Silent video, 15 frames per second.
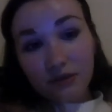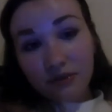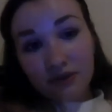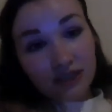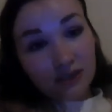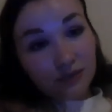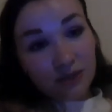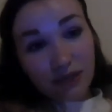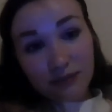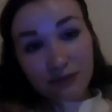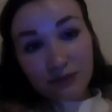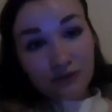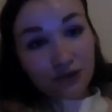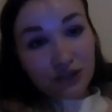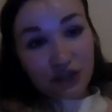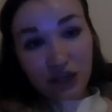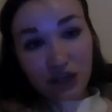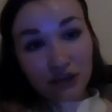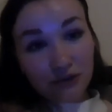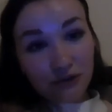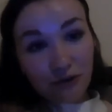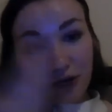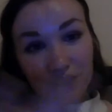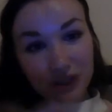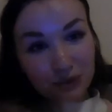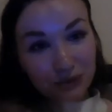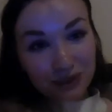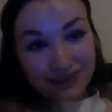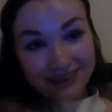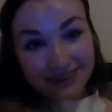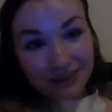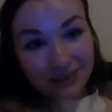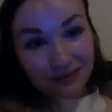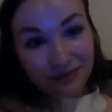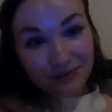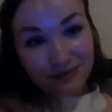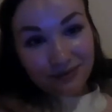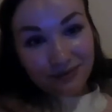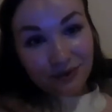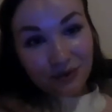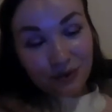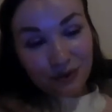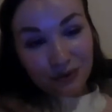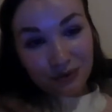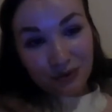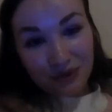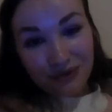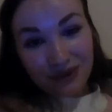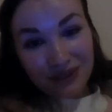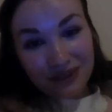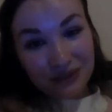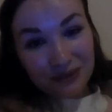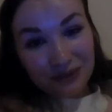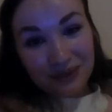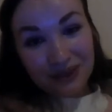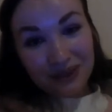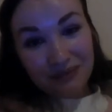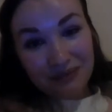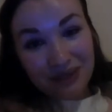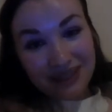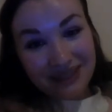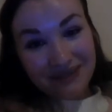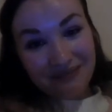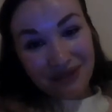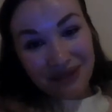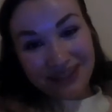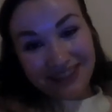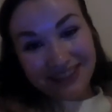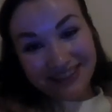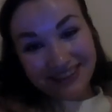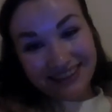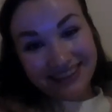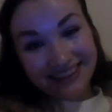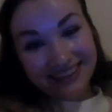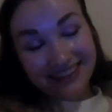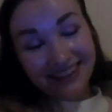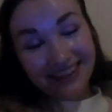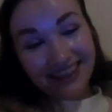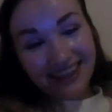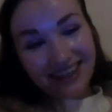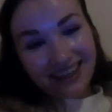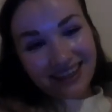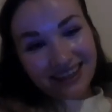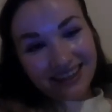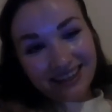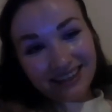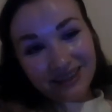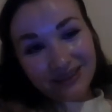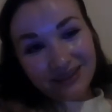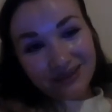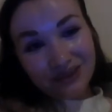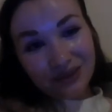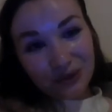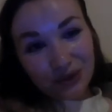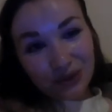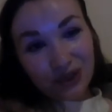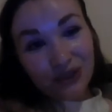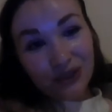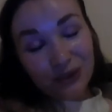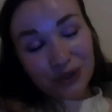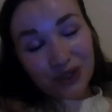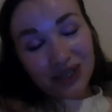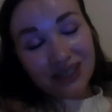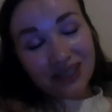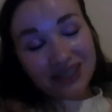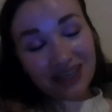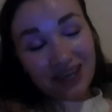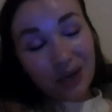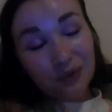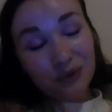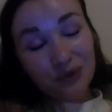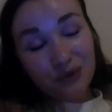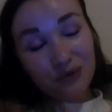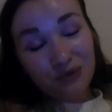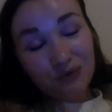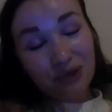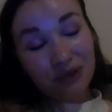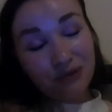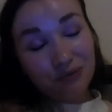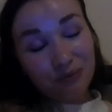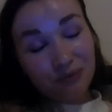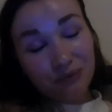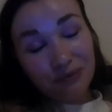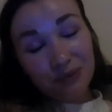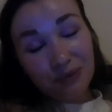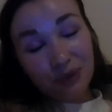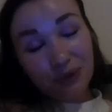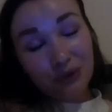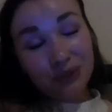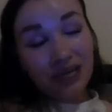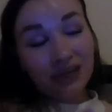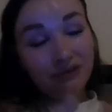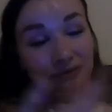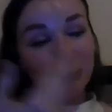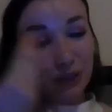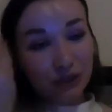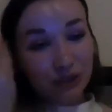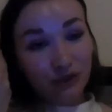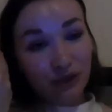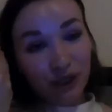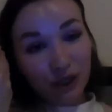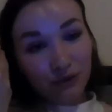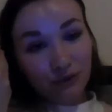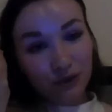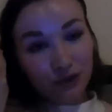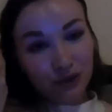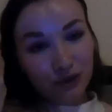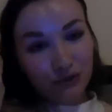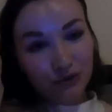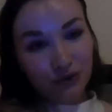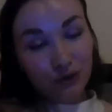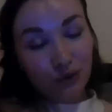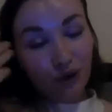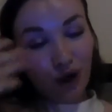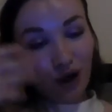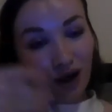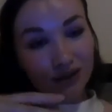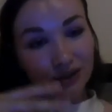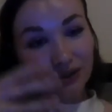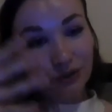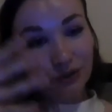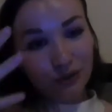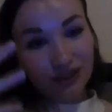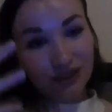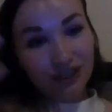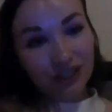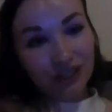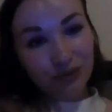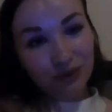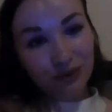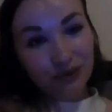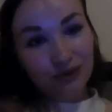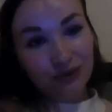sometimes physically fight with them to provide them with the best patient care. Usually that happens with people who have mental health issues, who are not able